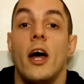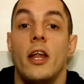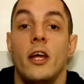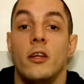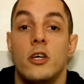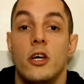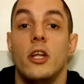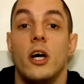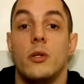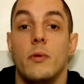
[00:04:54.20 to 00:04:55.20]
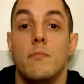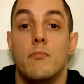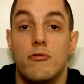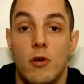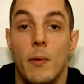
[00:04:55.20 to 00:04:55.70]
And it turned out to be
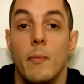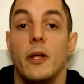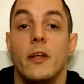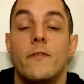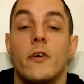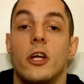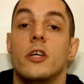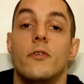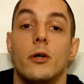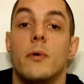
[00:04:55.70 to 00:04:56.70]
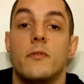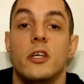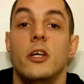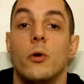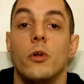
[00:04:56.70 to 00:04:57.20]
probably the funniest film I've
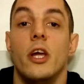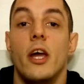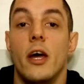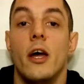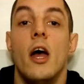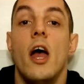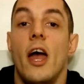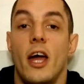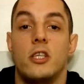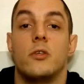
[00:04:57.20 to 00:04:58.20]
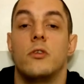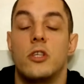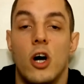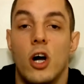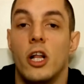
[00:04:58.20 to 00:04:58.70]
seen all year. It's
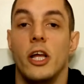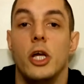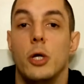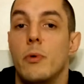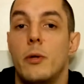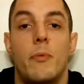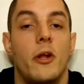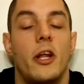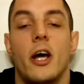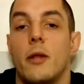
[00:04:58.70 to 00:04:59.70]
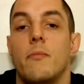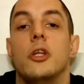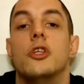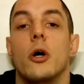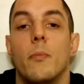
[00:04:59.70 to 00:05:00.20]
darkly humoured, but it had
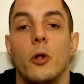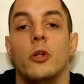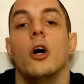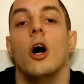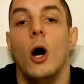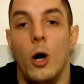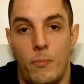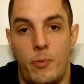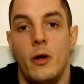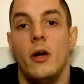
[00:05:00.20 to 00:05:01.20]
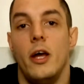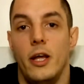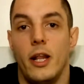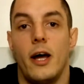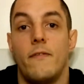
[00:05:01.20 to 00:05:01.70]
me doubled up in